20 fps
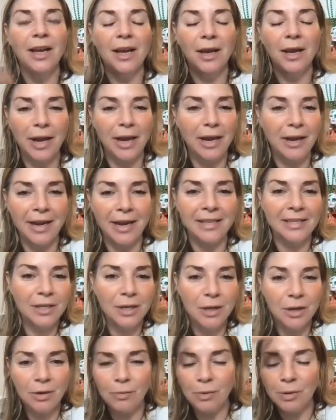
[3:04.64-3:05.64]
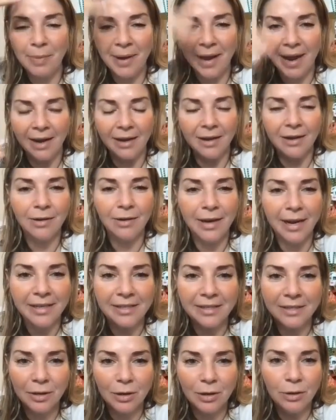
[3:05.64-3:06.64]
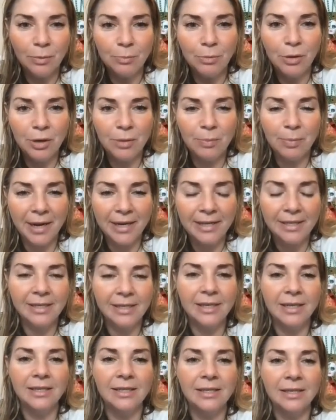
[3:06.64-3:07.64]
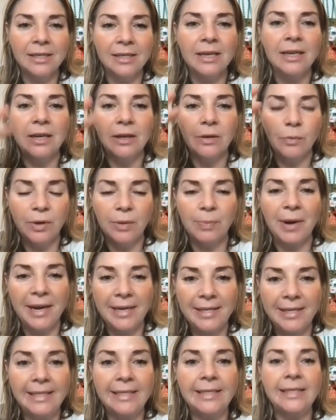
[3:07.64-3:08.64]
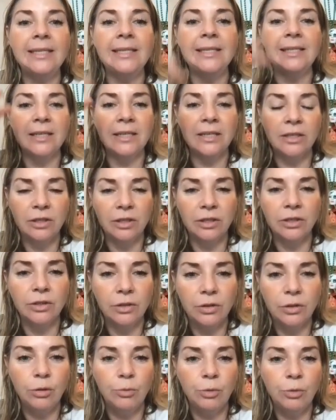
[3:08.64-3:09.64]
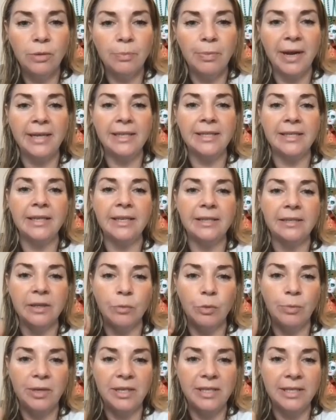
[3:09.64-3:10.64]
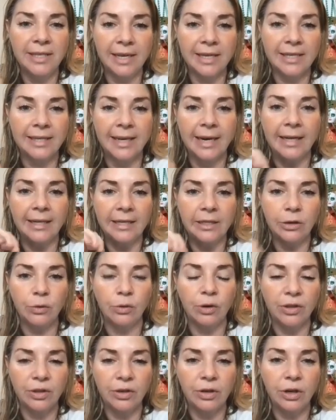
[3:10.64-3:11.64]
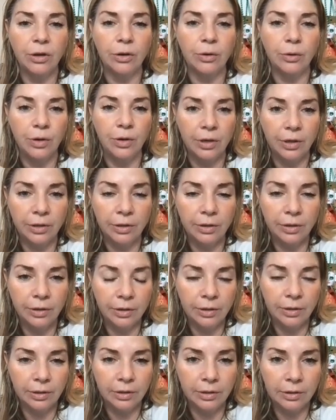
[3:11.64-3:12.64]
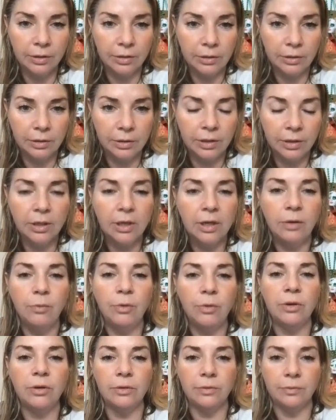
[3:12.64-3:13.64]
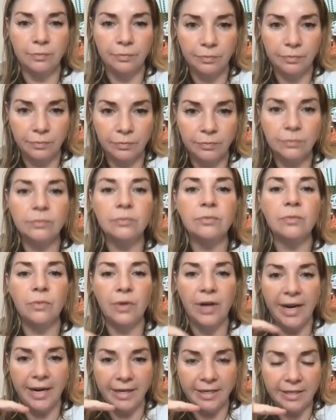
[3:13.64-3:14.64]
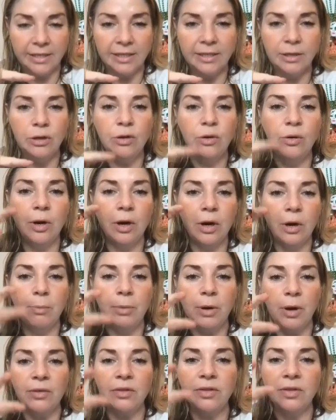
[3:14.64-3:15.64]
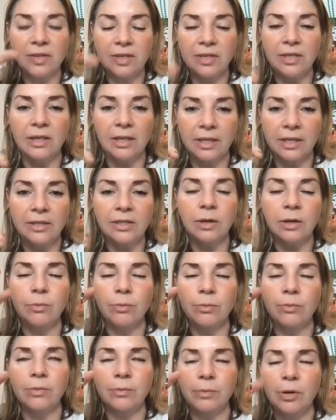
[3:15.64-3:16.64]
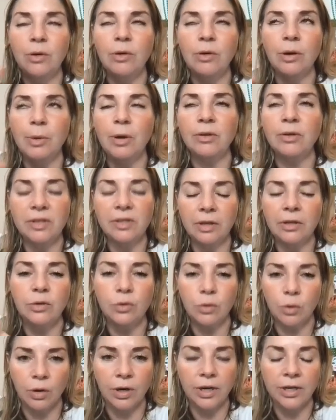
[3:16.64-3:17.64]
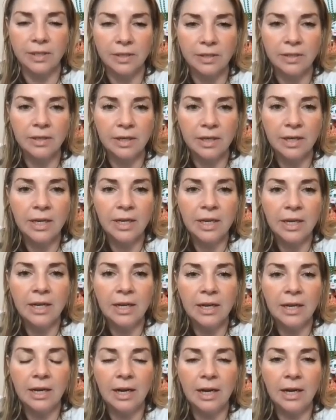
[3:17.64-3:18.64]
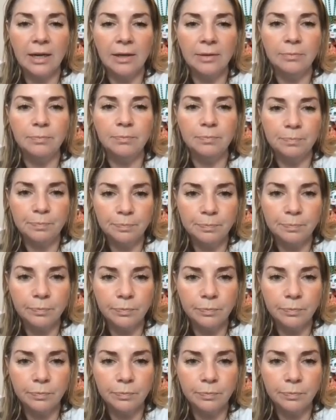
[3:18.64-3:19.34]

Yay. Okay, guys. So we're back. Okay, so Moon and Pisces, we're Pisces season, new Moon and Pisces. It will be sextiling the North Node. Yep, and Uranus. Right. Who are both still and so who are both still in Taurus. Right. Um,